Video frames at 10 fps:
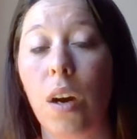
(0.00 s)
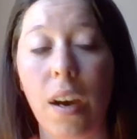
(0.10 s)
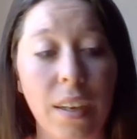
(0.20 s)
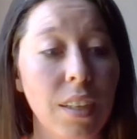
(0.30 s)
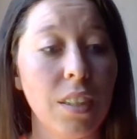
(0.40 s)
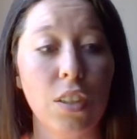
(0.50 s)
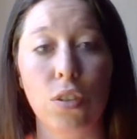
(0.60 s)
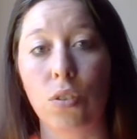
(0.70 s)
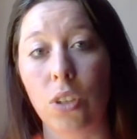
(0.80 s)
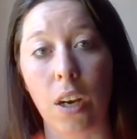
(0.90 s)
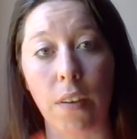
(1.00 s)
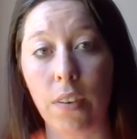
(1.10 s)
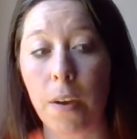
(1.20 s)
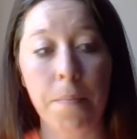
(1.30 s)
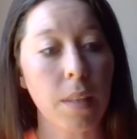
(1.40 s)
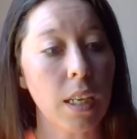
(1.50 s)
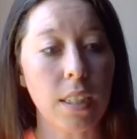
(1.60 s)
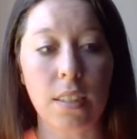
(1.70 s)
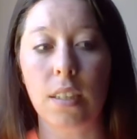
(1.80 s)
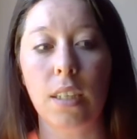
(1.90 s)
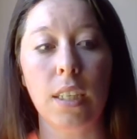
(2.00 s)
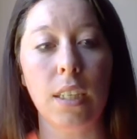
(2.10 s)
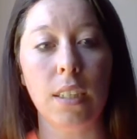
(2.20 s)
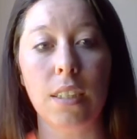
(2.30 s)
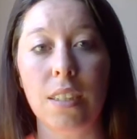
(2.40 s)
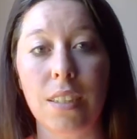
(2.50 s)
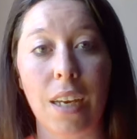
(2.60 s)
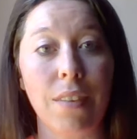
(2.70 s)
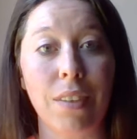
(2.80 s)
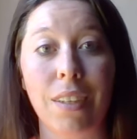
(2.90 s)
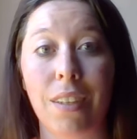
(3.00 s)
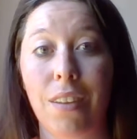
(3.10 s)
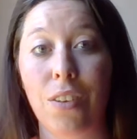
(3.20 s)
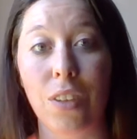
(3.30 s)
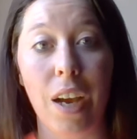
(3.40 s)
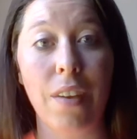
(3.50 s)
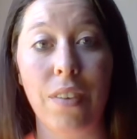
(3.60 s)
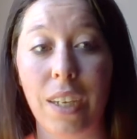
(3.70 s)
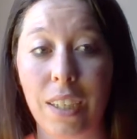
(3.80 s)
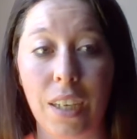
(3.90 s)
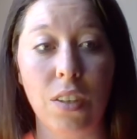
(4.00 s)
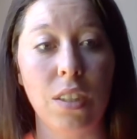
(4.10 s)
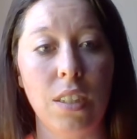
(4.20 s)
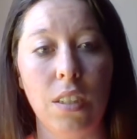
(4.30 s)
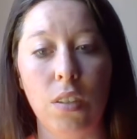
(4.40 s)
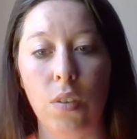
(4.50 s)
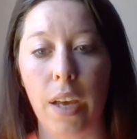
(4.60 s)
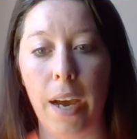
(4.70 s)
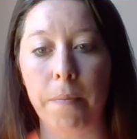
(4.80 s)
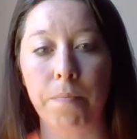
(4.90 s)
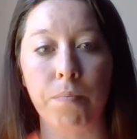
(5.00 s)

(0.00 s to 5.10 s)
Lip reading: Unconditional love is the key to saving their life. I guarantee you that.